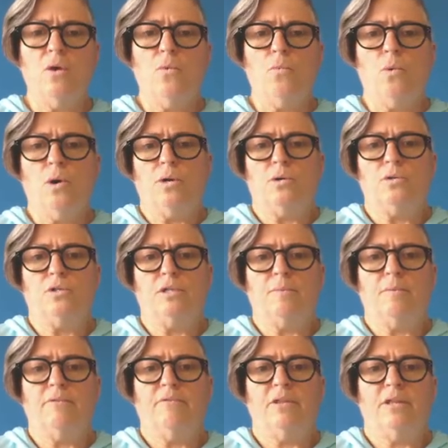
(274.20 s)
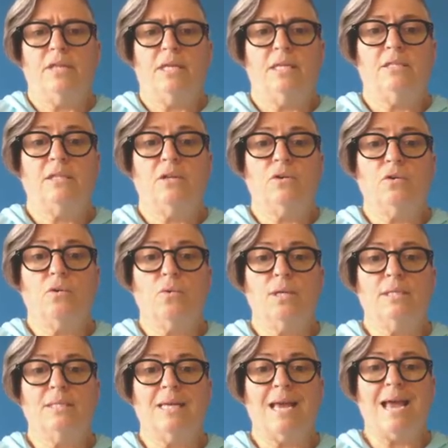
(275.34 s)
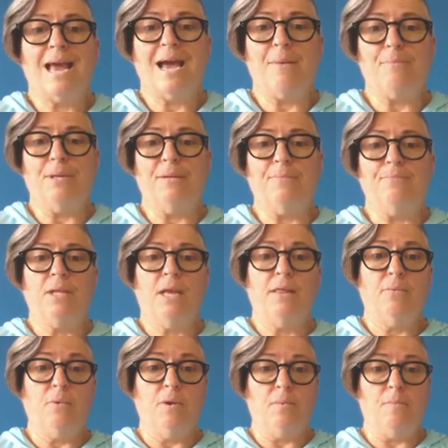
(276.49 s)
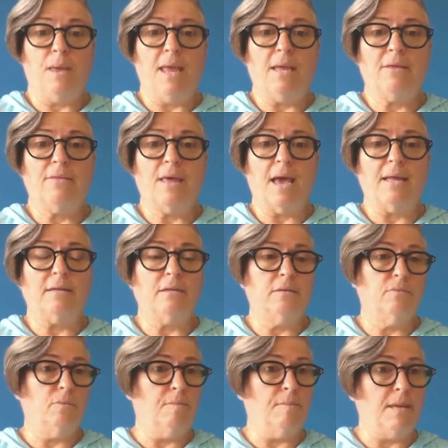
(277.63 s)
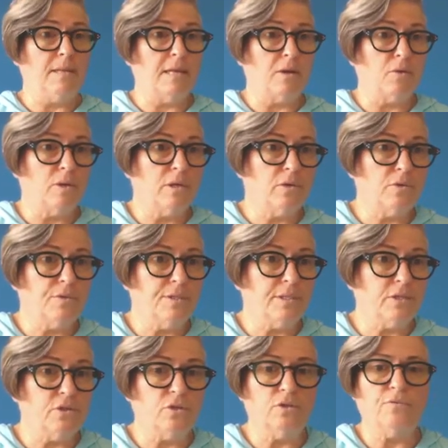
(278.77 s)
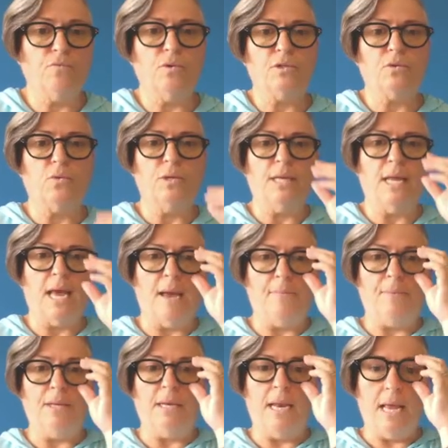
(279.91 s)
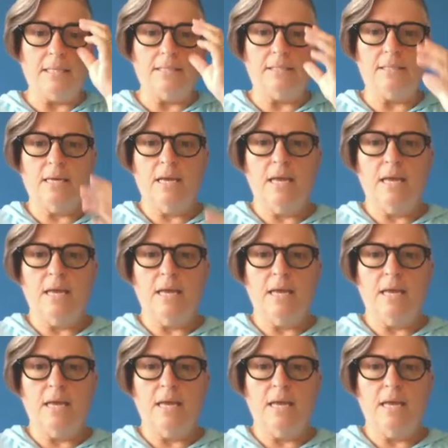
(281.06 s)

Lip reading: What are some of the things that are going to happen? When we make that critical decision of what's going to happen next.